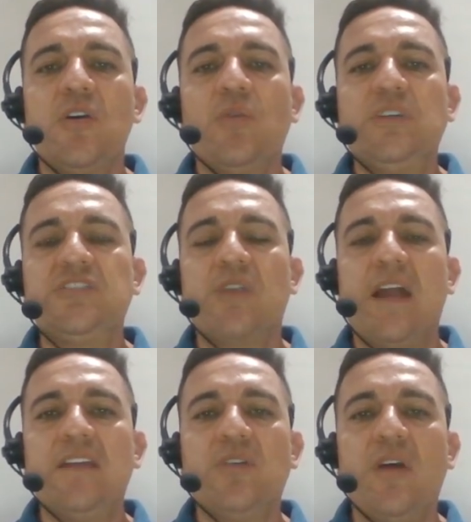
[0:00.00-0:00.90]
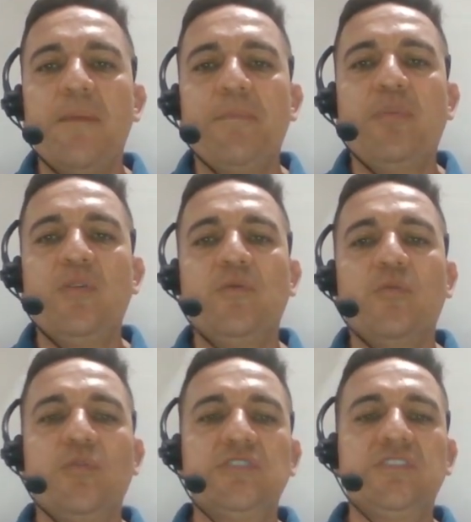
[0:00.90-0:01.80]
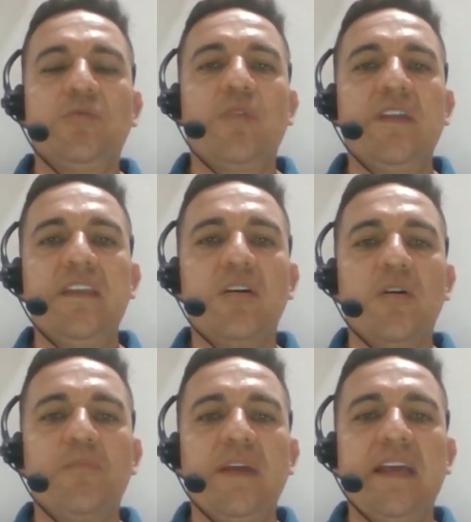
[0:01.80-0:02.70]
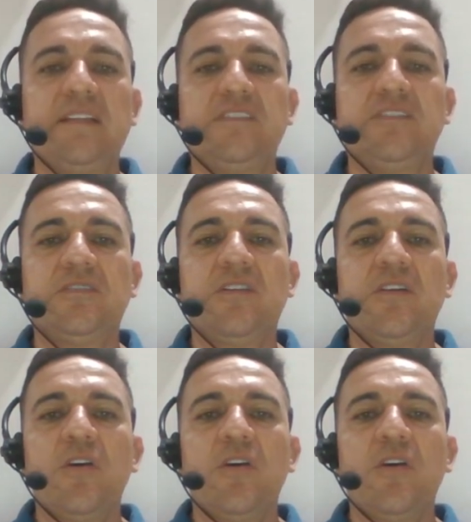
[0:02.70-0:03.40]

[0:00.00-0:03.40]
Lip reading: which try to improve was the reading comprehension,